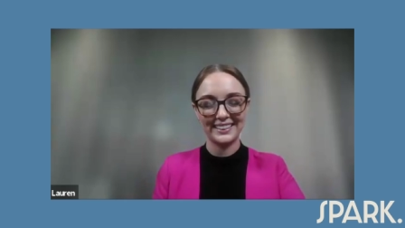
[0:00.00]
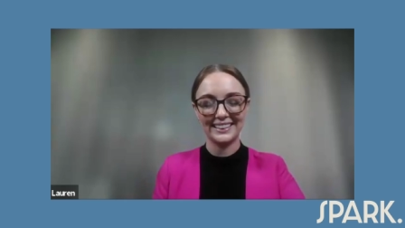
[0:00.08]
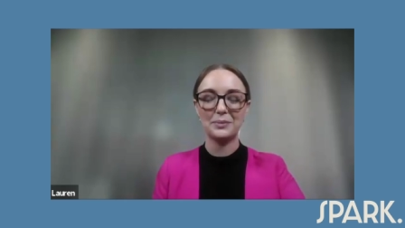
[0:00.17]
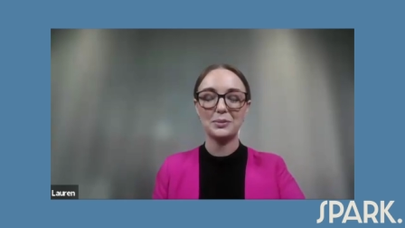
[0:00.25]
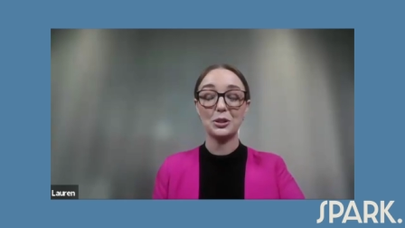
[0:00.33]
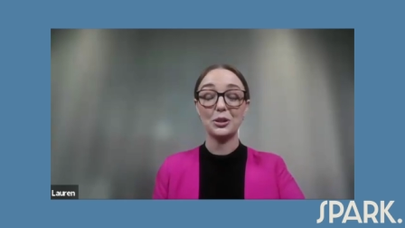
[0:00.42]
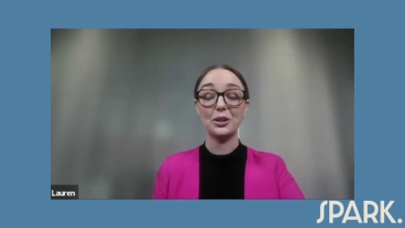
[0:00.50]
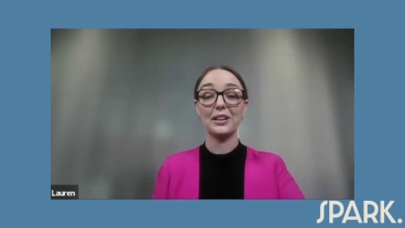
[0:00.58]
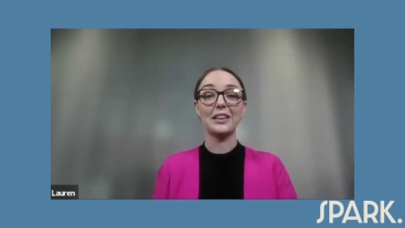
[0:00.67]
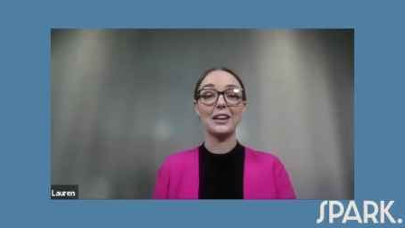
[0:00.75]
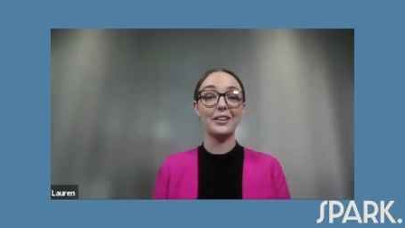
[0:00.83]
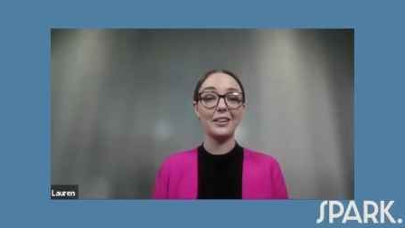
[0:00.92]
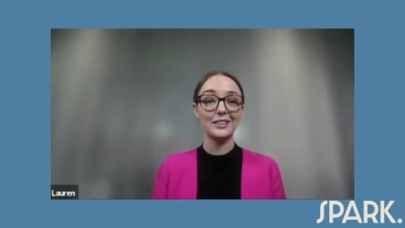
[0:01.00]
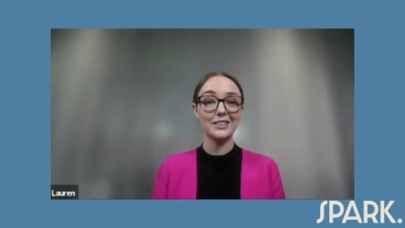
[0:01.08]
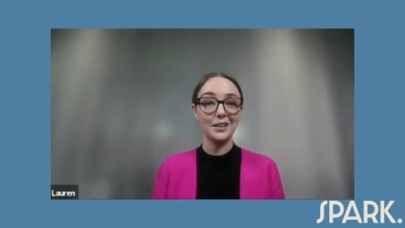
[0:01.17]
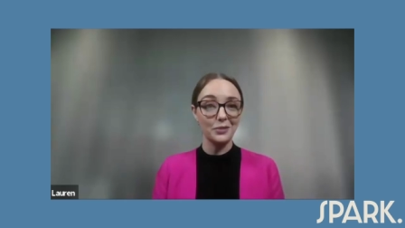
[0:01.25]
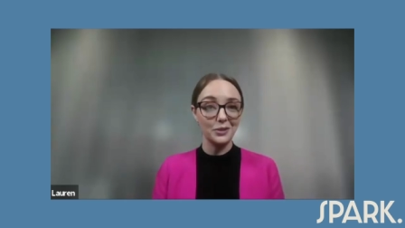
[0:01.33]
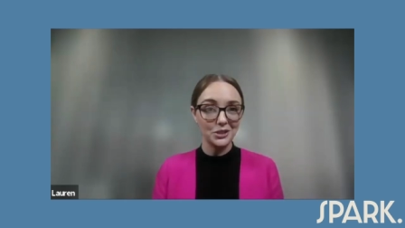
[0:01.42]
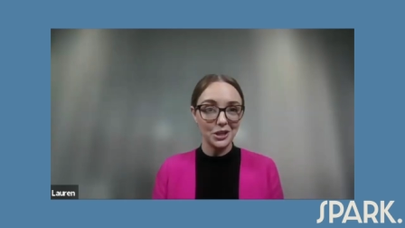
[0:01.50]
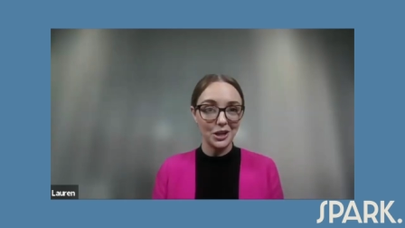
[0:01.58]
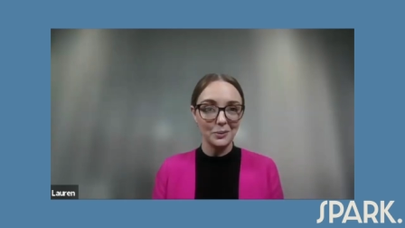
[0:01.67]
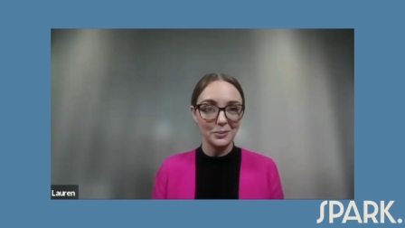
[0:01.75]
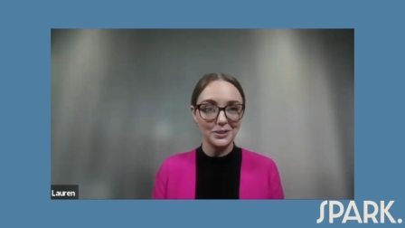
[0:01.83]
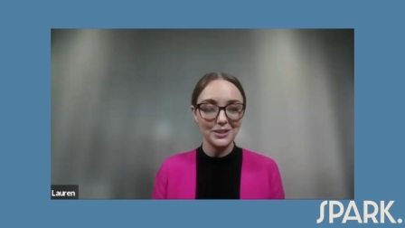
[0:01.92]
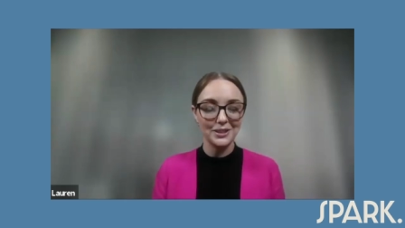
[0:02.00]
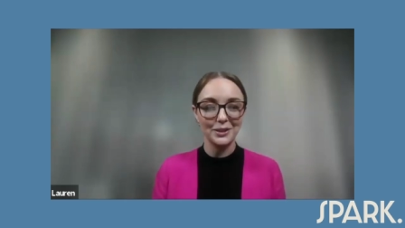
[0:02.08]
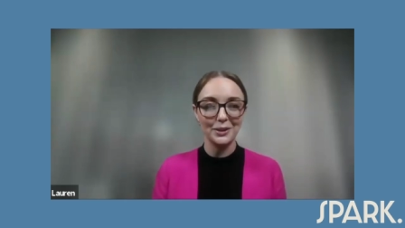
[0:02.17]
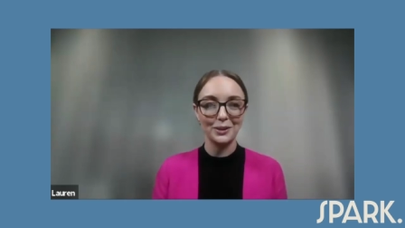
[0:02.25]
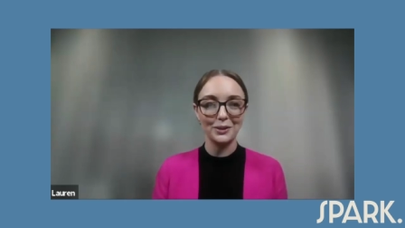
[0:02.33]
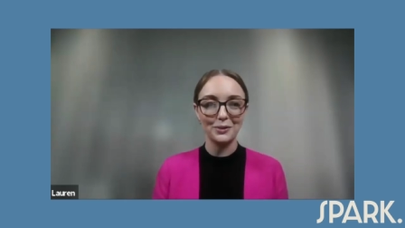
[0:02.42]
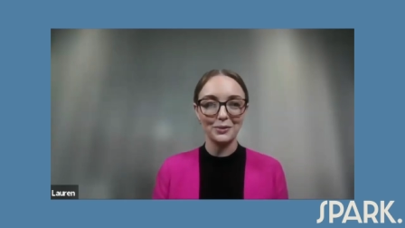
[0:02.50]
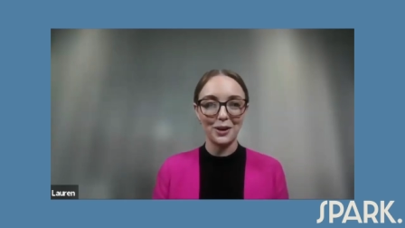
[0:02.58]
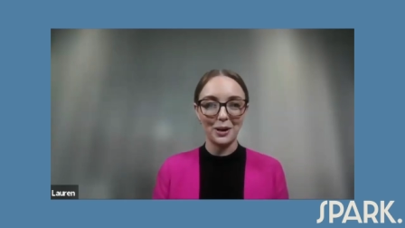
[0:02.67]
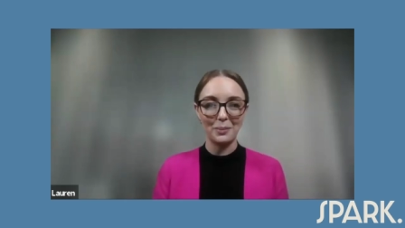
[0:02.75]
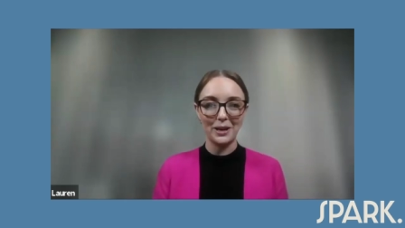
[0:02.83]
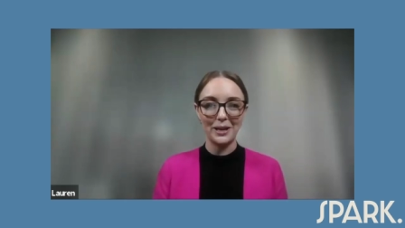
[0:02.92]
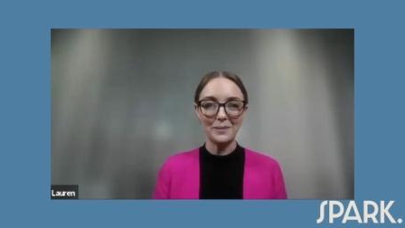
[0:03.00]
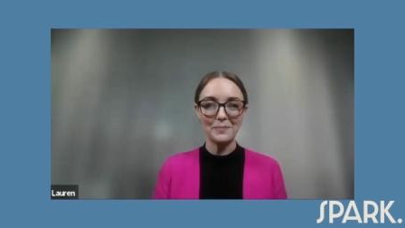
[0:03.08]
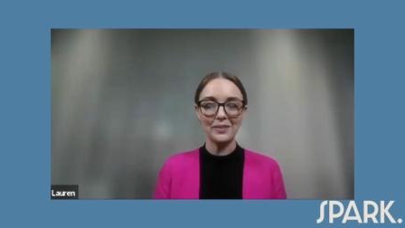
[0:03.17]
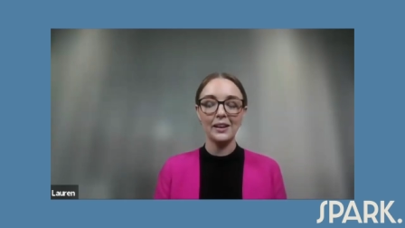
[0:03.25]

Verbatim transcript: Absolutely. There are seven types of IP.